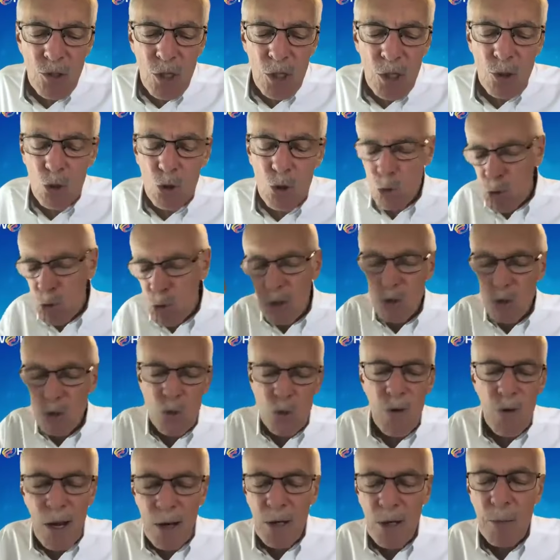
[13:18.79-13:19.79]
It swirls
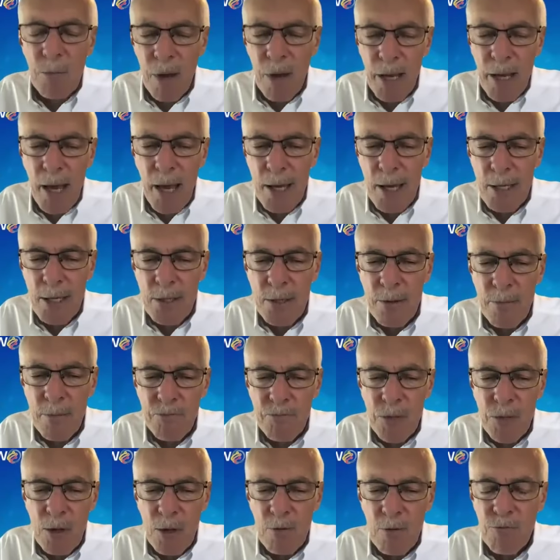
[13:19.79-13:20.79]
around in my head
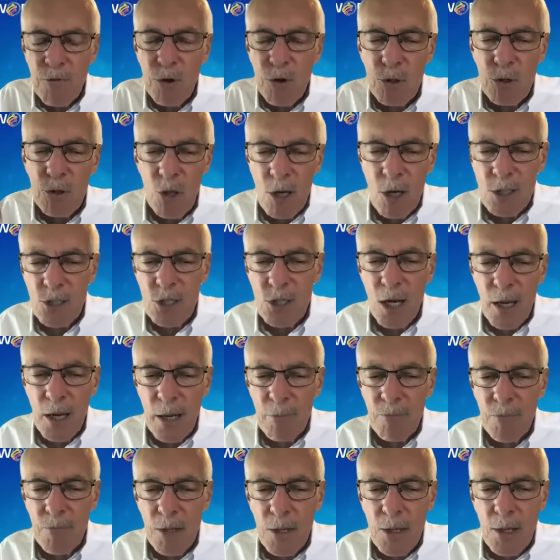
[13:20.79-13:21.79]
for a long
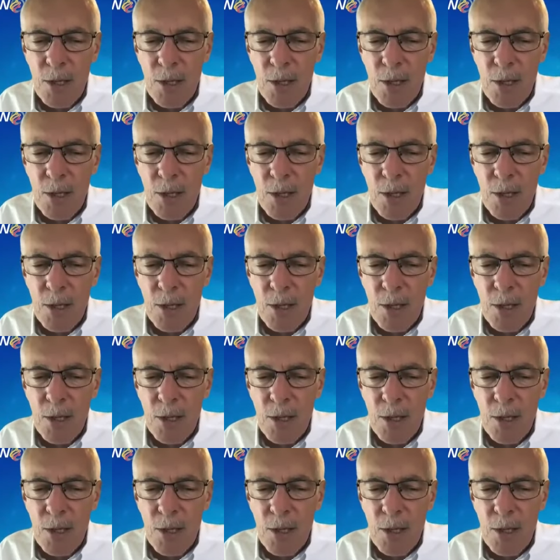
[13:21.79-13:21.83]
time,